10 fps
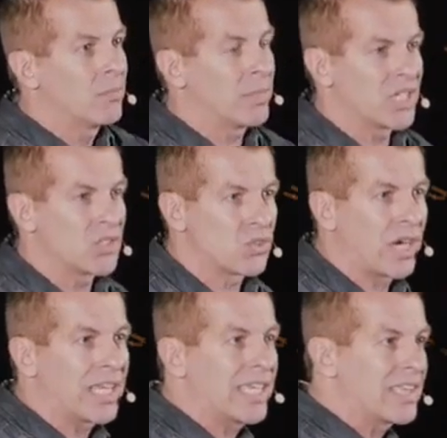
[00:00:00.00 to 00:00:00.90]
But he's
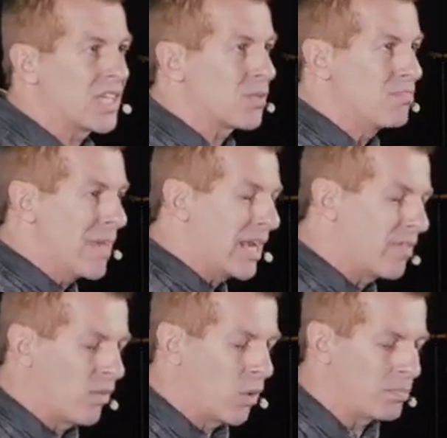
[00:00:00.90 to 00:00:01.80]
trying to get this
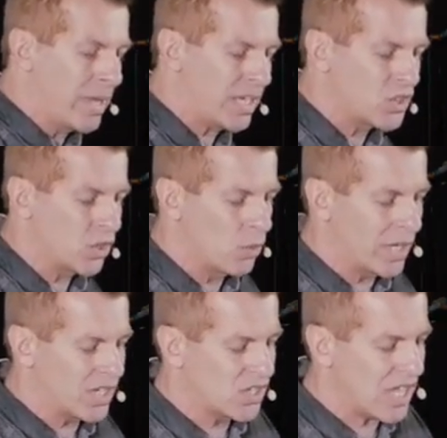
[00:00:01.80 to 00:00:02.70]
metaphor picture.
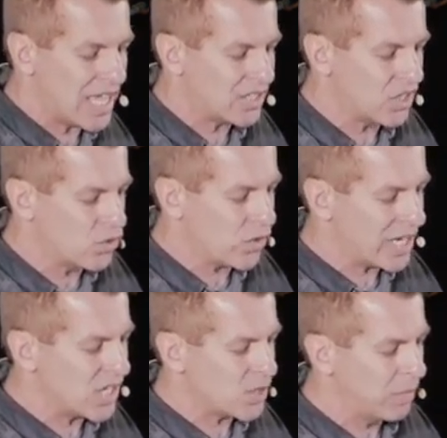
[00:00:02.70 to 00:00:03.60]
What he's saying to
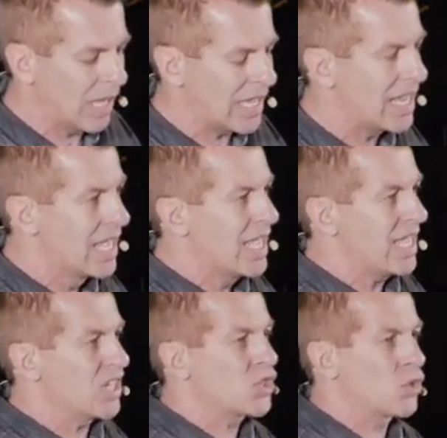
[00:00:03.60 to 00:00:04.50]
drink his blood
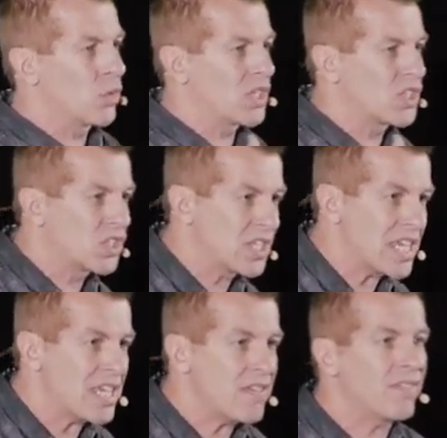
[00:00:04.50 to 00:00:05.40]
is to
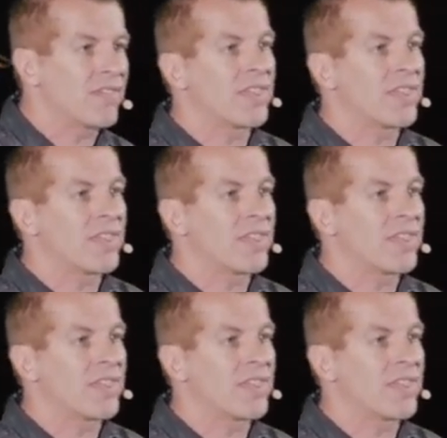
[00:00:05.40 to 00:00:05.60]
receive